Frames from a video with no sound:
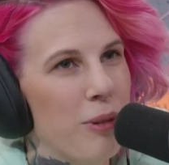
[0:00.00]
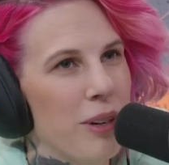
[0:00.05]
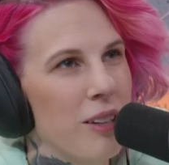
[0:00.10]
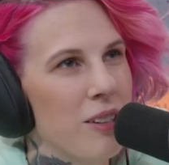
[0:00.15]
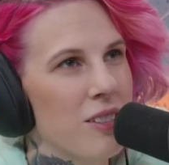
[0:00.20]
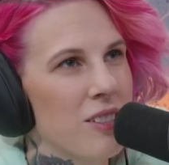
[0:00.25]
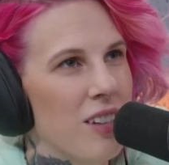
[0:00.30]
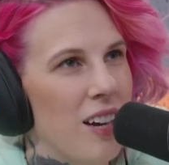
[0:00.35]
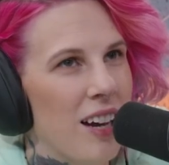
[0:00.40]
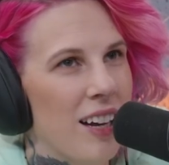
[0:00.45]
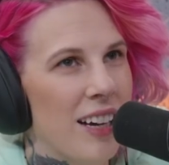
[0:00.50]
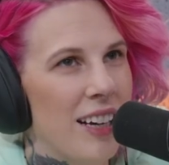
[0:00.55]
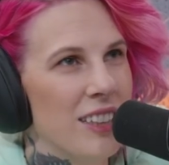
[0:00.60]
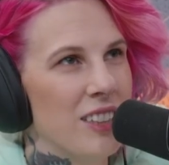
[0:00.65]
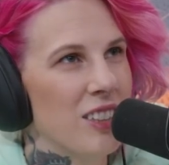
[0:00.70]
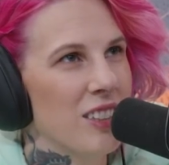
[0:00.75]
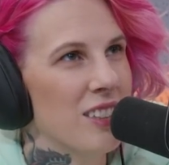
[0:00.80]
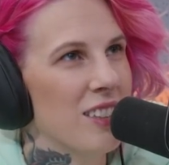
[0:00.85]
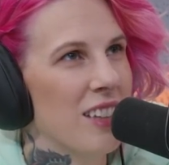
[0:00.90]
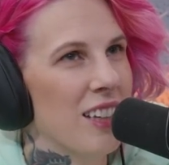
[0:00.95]
real talk. I
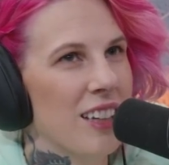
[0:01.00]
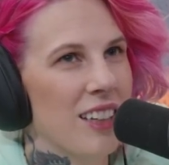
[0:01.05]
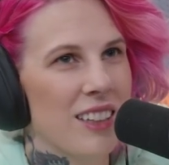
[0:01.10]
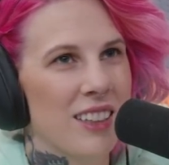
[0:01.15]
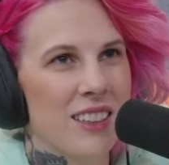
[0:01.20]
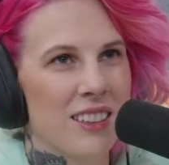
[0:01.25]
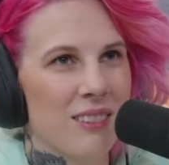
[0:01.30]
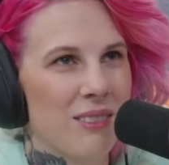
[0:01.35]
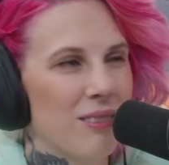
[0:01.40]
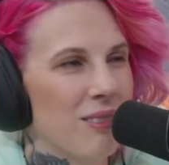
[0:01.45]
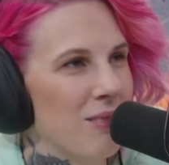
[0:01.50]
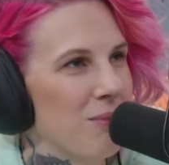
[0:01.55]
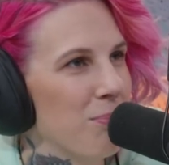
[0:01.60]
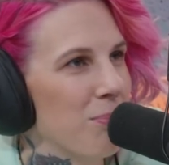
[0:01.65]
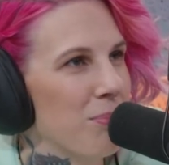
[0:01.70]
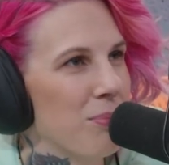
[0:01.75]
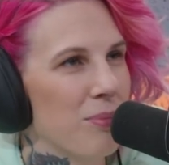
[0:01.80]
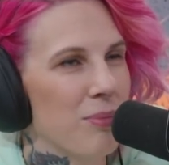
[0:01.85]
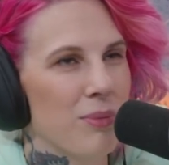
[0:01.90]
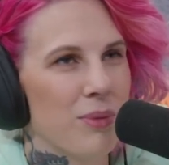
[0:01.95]
just think
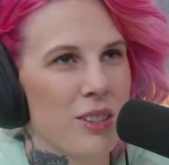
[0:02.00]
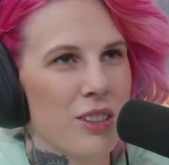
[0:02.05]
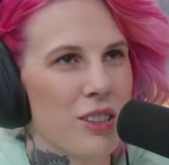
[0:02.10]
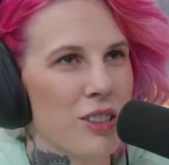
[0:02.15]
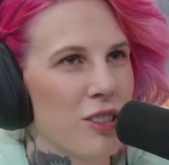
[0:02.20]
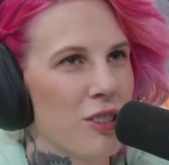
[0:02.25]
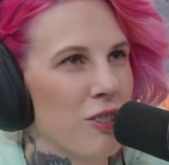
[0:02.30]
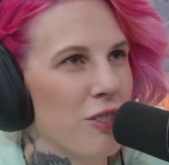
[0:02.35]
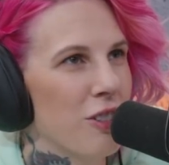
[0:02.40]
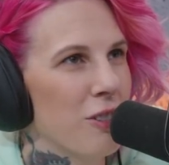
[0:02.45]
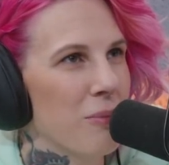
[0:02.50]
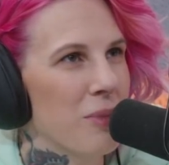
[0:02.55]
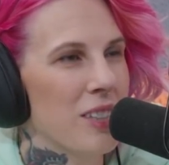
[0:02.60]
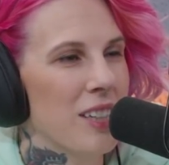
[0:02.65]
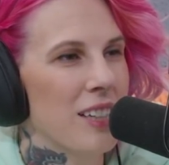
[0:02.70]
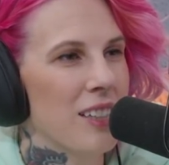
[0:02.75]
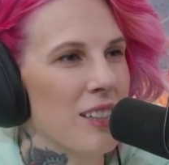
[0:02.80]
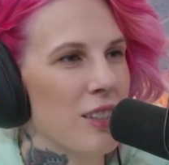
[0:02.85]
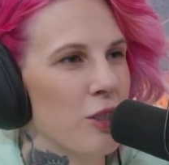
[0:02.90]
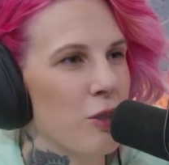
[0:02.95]

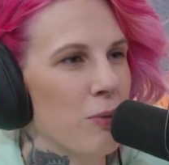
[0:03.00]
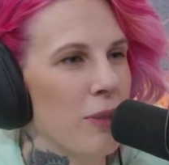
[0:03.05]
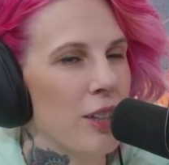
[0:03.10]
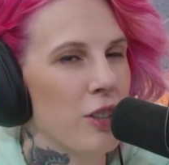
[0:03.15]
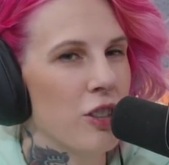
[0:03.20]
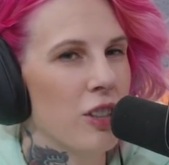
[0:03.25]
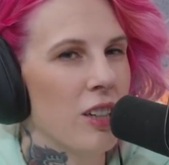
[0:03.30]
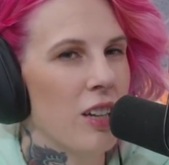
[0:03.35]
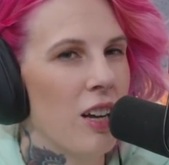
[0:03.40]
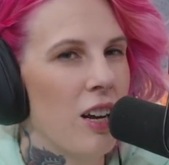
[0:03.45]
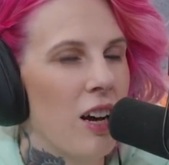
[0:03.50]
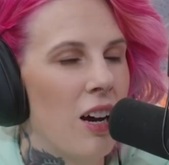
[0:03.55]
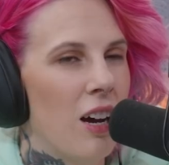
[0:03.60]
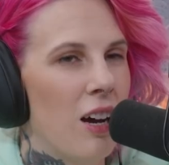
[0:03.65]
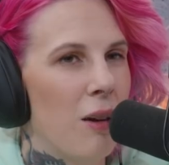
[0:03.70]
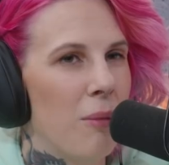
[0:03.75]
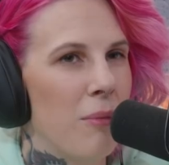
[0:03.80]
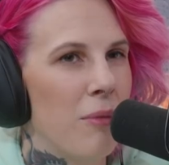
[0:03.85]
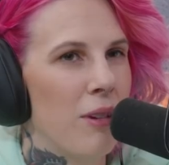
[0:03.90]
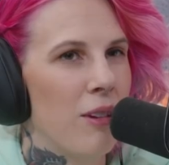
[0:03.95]
circumstance situation.
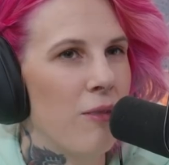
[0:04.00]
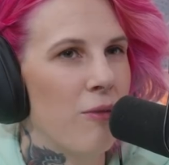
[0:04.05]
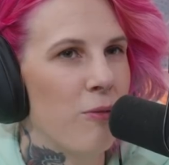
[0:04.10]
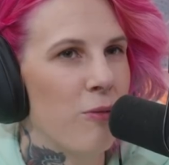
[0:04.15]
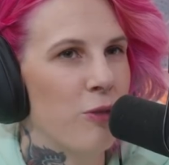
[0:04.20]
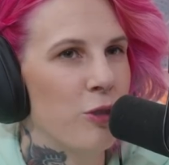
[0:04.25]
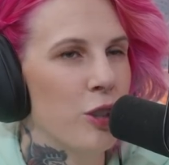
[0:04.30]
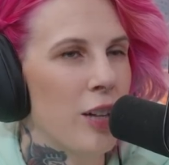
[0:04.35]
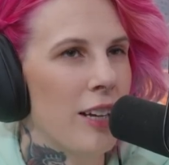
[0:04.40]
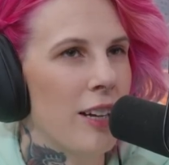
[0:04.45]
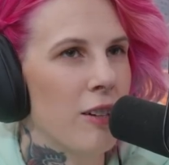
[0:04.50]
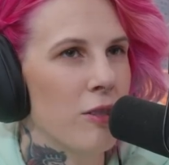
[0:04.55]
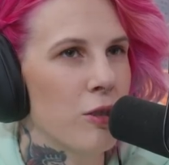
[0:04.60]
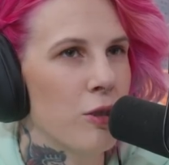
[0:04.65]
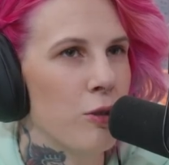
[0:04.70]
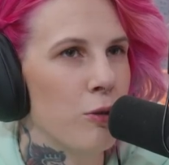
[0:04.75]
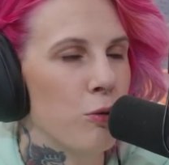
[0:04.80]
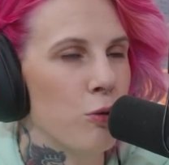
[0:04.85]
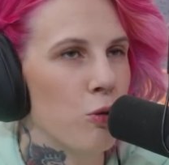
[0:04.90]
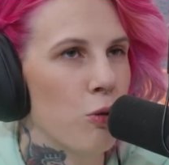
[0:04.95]
Shout out
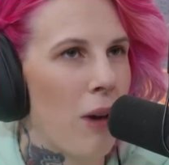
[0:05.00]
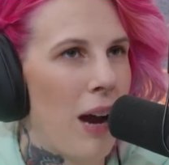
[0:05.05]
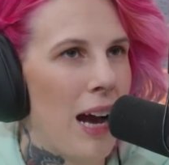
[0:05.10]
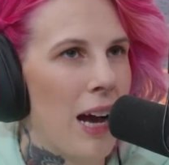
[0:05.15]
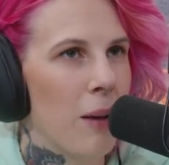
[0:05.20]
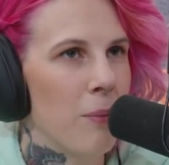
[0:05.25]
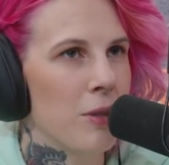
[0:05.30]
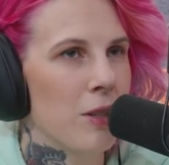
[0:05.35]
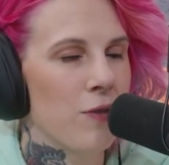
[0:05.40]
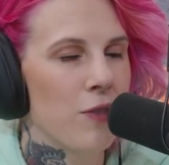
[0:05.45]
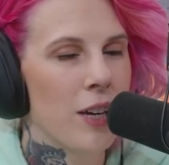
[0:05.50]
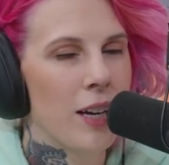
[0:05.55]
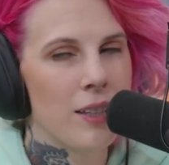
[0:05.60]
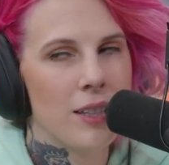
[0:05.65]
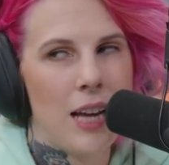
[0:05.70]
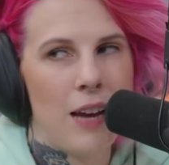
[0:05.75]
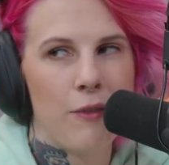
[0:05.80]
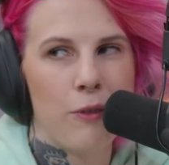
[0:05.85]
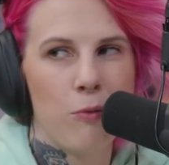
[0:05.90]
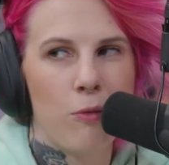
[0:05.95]
to Grabs. If you
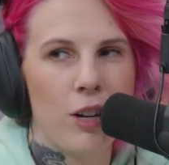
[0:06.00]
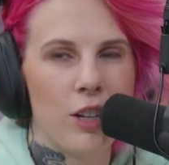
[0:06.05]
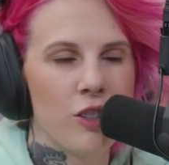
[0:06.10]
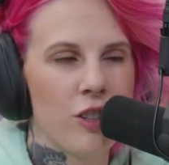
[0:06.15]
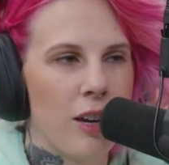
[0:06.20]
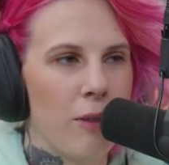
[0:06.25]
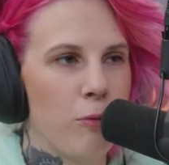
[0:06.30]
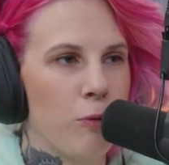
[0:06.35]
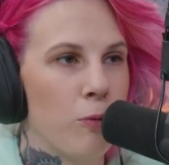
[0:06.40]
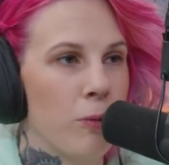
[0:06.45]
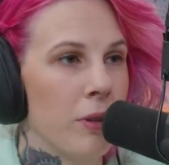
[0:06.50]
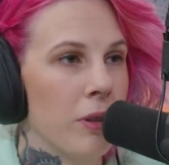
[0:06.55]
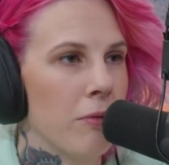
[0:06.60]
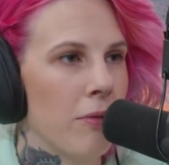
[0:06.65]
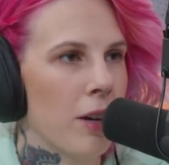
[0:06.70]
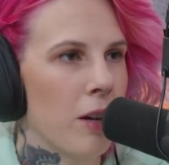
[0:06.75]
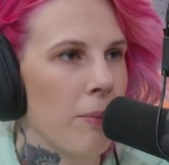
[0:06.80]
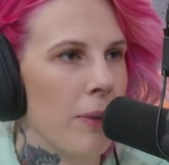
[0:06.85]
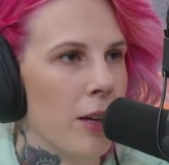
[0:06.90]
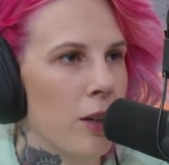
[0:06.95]
guys haven't watched, I would really
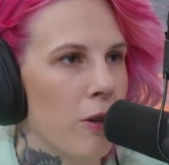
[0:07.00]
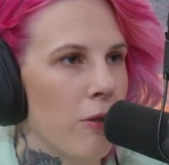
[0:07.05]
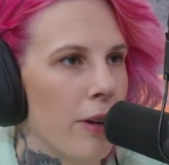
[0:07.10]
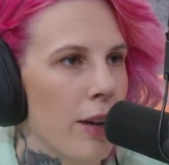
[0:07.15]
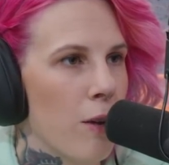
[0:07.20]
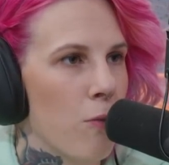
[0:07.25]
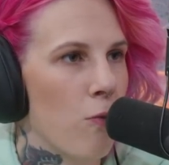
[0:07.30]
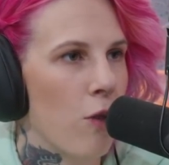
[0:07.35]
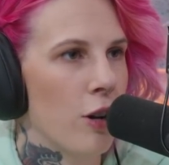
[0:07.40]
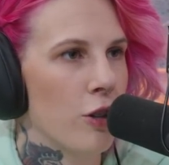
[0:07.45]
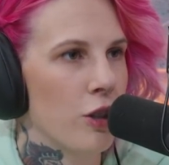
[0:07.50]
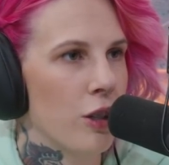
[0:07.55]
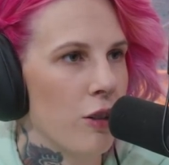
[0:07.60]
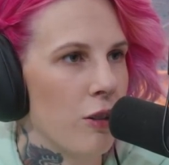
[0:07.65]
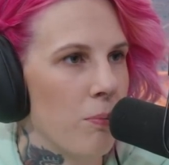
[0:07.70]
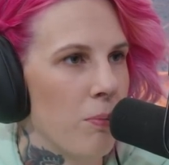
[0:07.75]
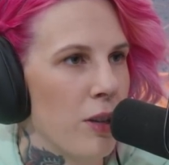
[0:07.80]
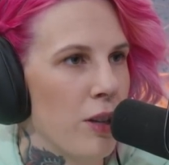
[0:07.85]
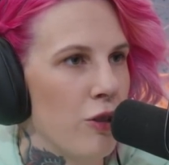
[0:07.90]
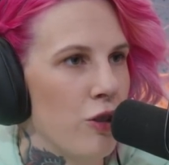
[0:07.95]
recommend going and watching
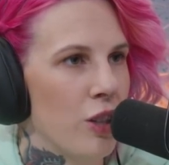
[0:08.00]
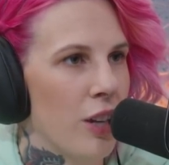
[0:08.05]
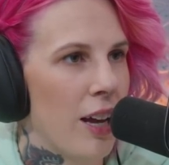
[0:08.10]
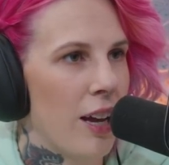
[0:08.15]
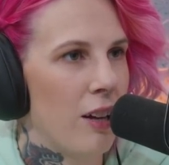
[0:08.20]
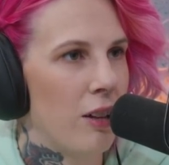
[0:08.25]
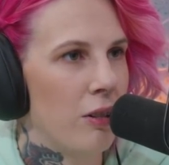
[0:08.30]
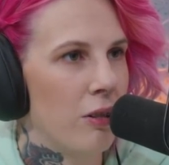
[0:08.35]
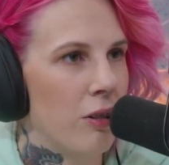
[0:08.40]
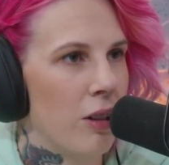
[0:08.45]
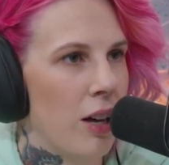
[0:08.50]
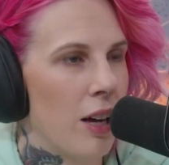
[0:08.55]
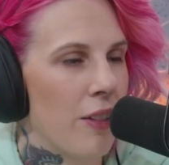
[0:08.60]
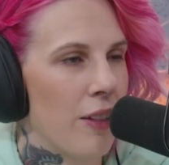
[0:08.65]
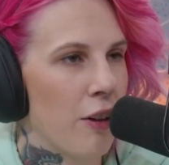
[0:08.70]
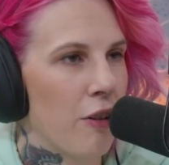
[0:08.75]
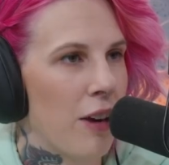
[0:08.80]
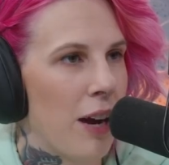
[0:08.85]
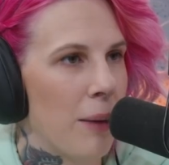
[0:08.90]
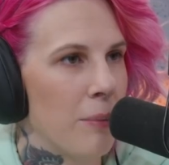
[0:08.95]
the PGL
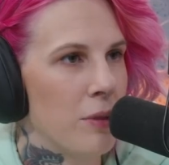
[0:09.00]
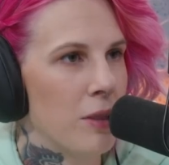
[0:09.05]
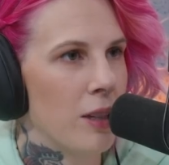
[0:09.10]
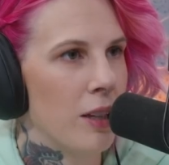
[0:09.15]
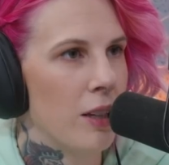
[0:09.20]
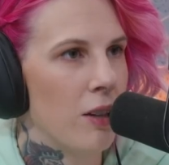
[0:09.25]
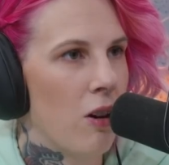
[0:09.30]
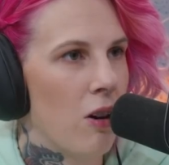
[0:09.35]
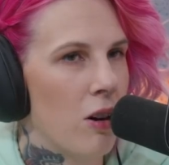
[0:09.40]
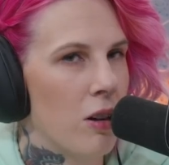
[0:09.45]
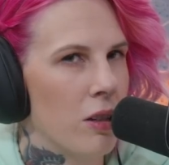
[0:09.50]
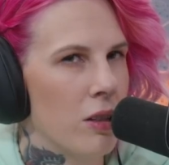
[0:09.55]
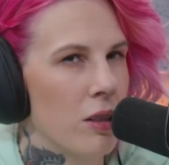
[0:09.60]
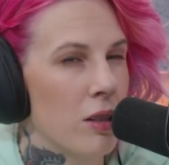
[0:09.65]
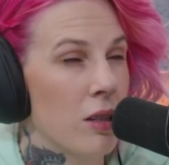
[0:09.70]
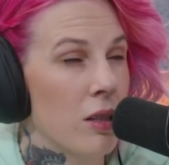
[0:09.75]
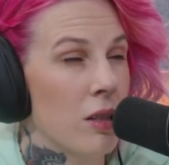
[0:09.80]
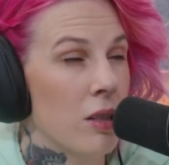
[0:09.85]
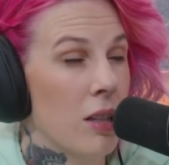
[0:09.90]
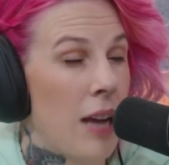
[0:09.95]
that Grabs did on
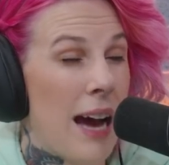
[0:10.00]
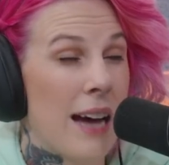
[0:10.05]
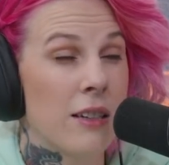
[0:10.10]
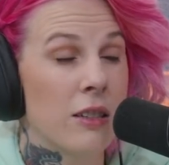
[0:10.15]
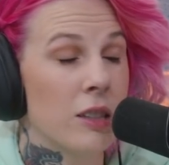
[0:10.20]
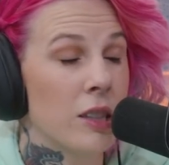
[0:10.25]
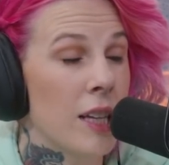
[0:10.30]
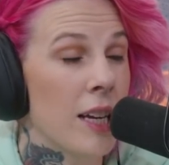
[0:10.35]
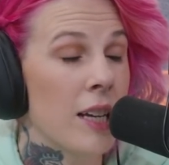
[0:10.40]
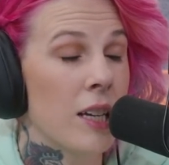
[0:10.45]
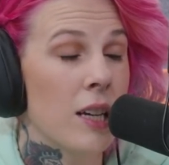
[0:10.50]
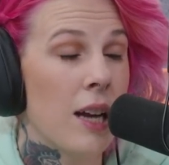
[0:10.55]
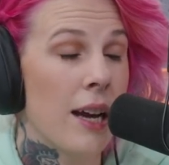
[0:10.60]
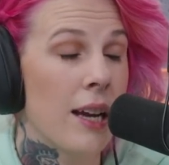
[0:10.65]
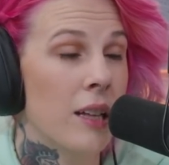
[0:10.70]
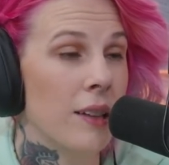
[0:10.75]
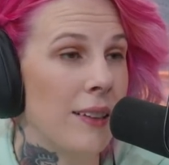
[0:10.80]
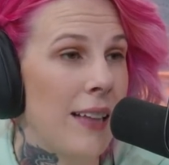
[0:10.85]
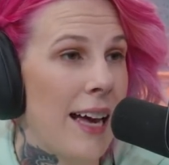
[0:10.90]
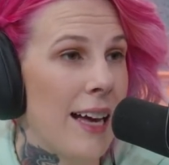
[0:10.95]
Saturday
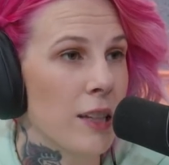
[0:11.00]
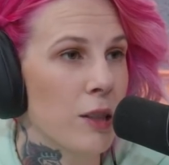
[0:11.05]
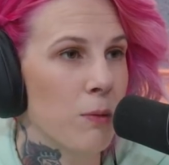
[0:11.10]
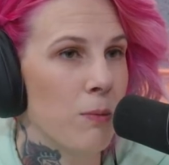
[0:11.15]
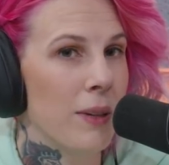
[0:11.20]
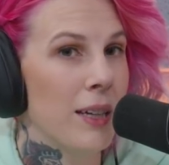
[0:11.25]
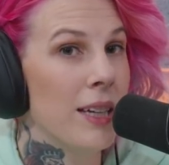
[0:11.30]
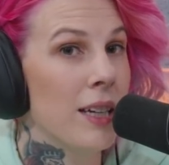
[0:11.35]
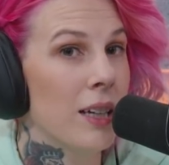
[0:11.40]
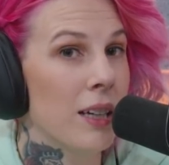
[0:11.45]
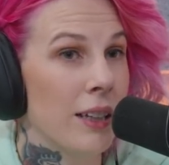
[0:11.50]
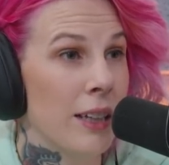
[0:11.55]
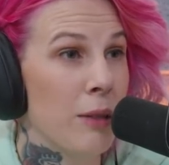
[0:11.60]
night last week.